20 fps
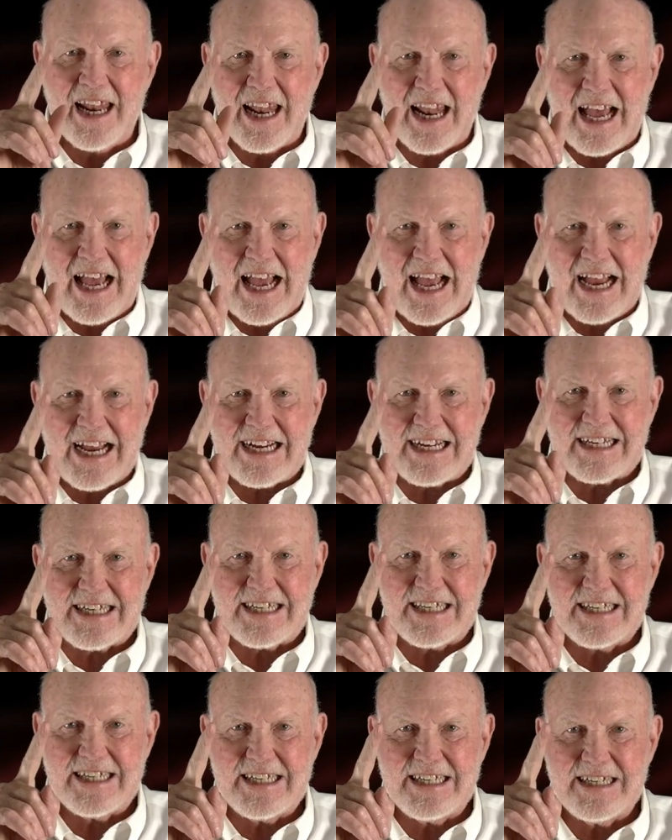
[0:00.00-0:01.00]

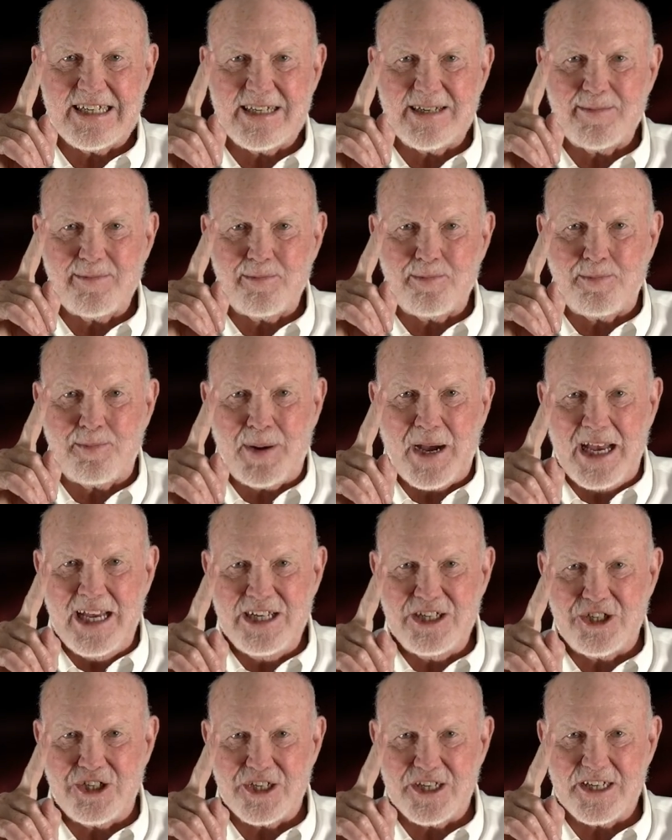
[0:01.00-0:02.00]
lacked
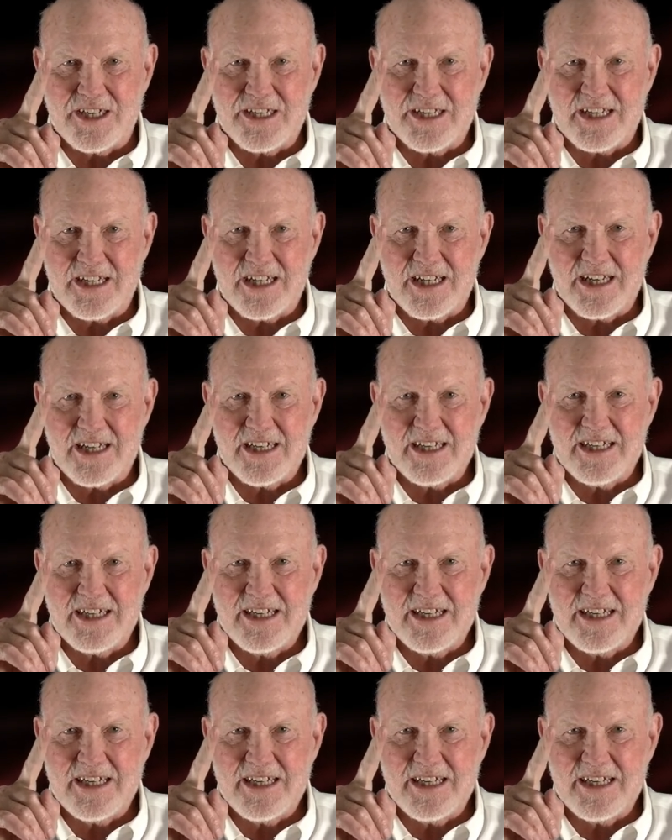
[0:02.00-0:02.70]
patience.